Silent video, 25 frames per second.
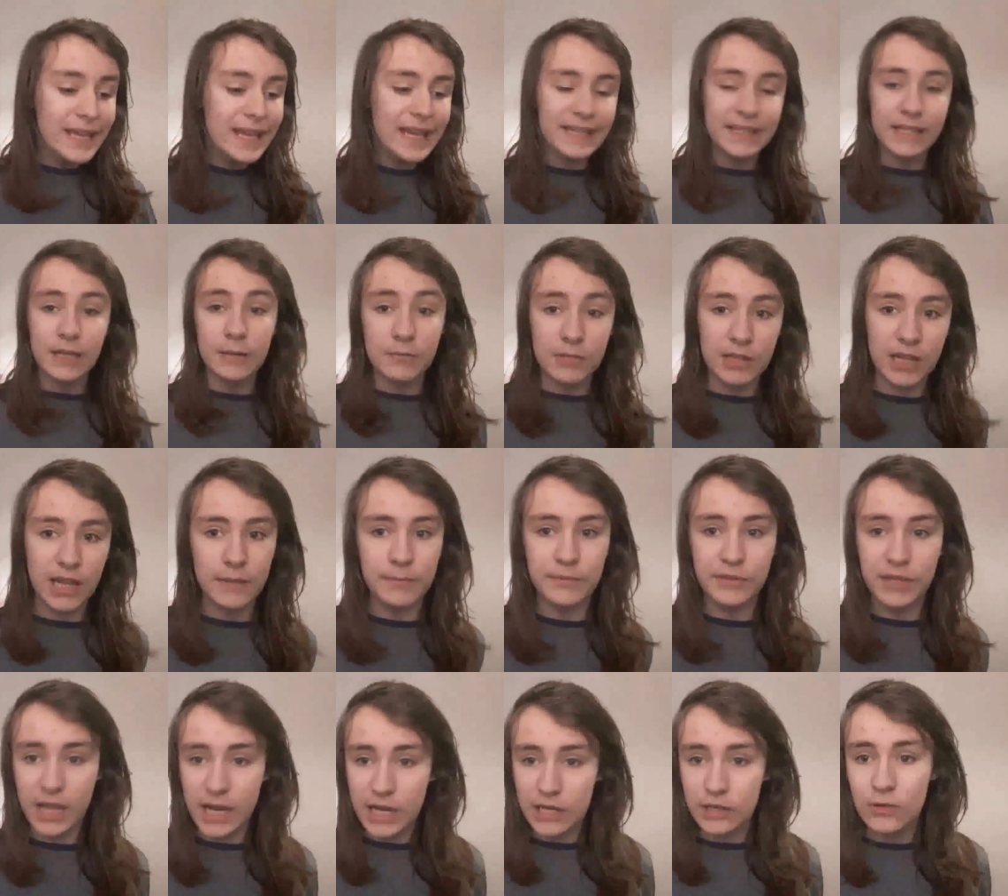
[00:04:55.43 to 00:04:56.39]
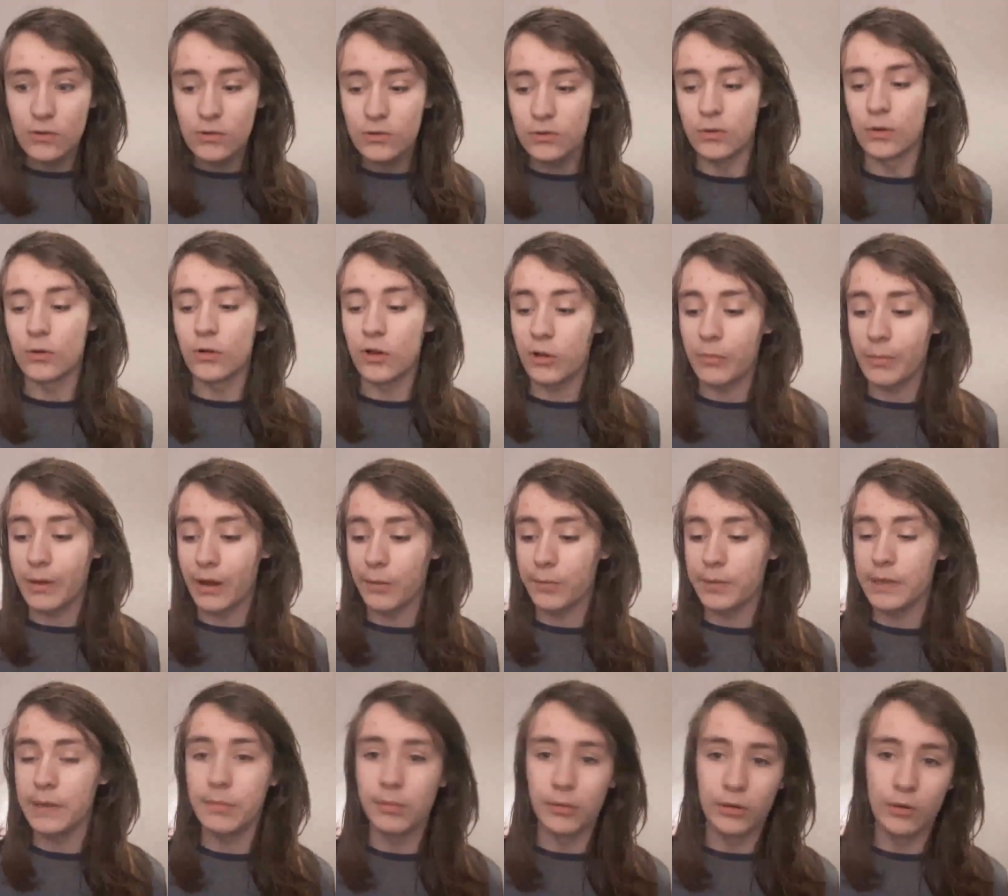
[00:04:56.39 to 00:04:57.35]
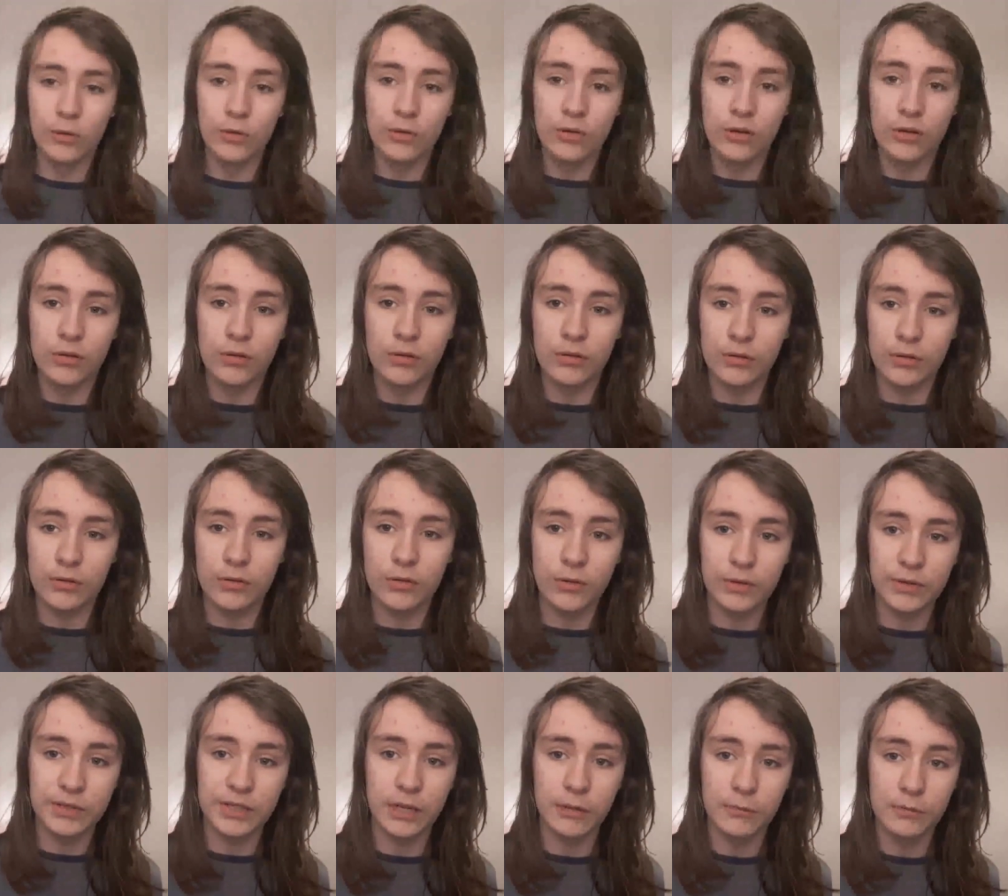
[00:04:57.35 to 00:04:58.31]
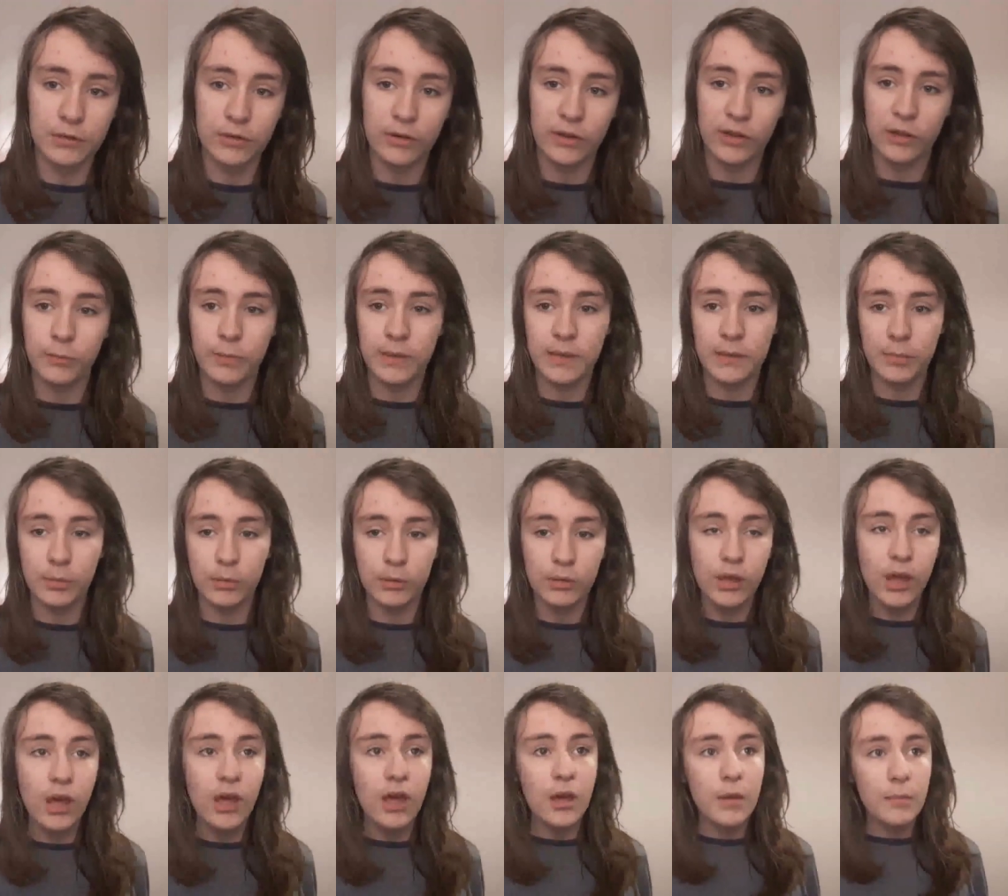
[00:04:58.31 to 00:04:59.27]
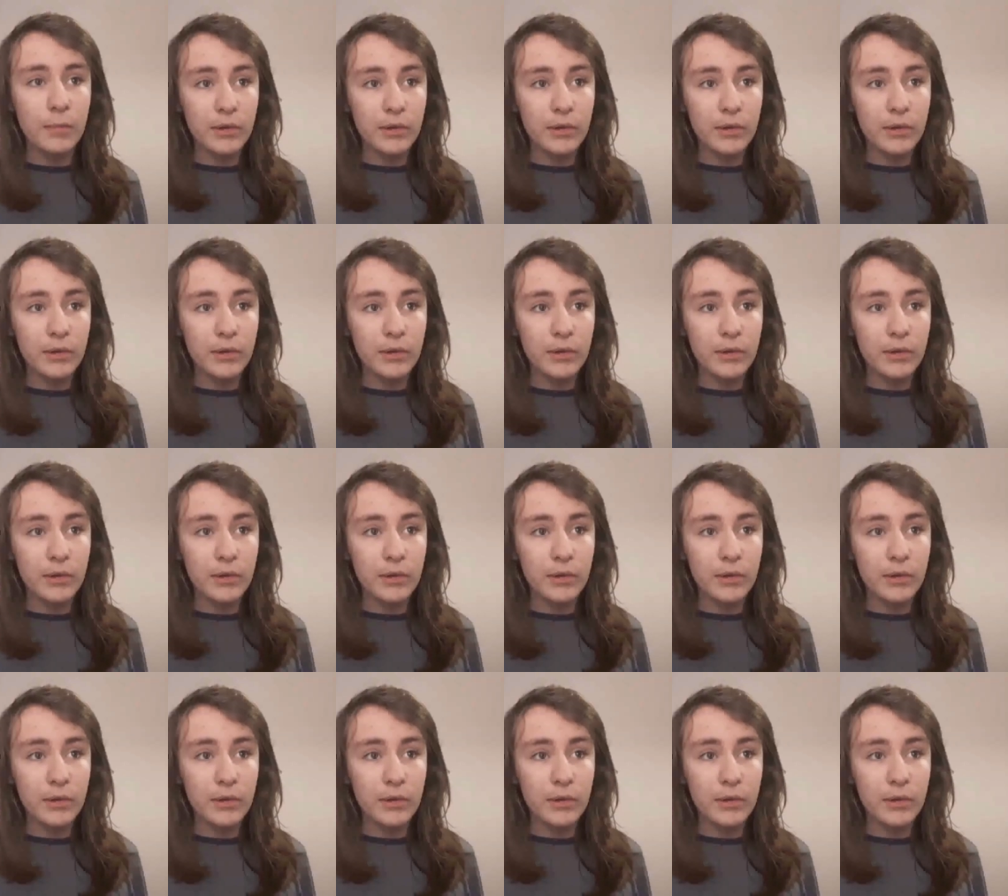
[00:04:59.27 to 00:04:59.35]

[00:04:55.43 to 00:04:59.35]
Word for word: Yeah, sometimes they do talk about people who cause harm to other people,